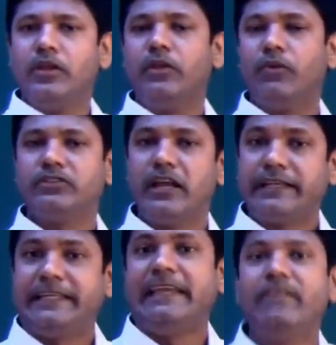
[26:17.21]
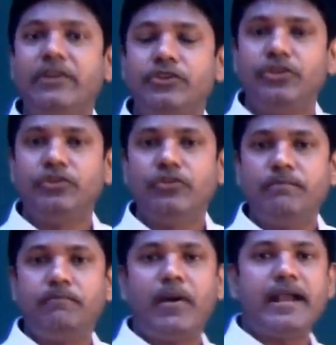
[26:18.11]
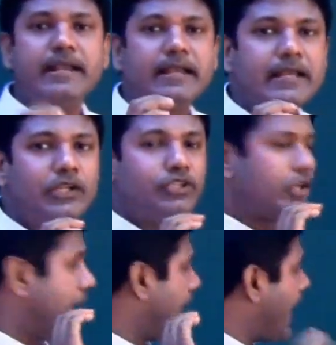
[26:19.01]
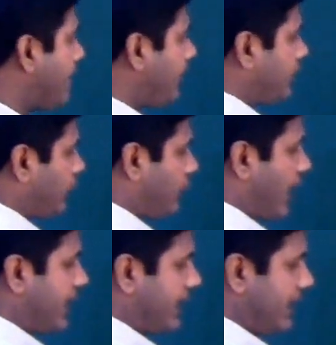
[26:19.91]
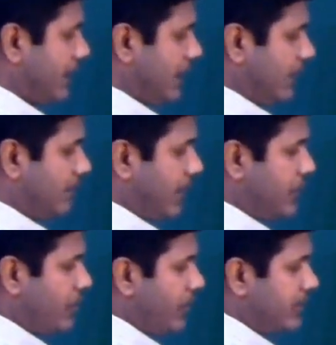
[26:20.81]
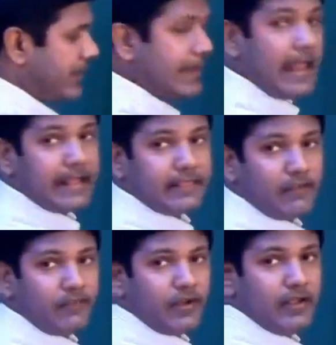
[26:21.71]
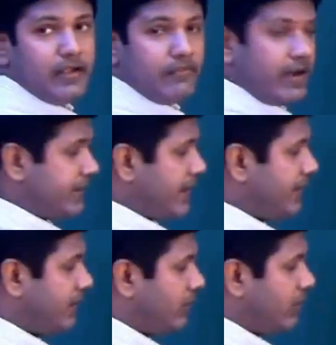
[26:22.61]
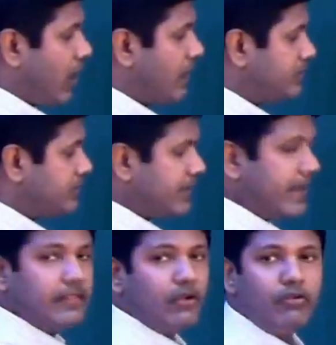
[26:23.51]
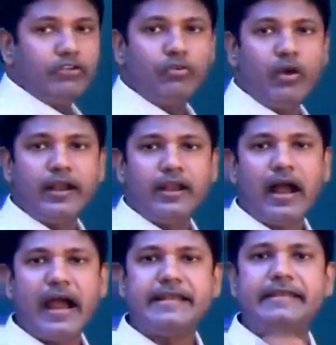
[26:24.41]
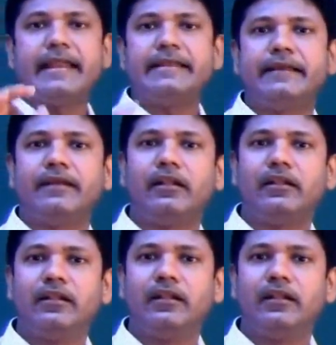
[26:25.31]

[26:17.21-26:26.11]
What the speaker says: It was not given to you, but you should able to find it by knowing the length of a rectangle. The opposite length always what? Identical.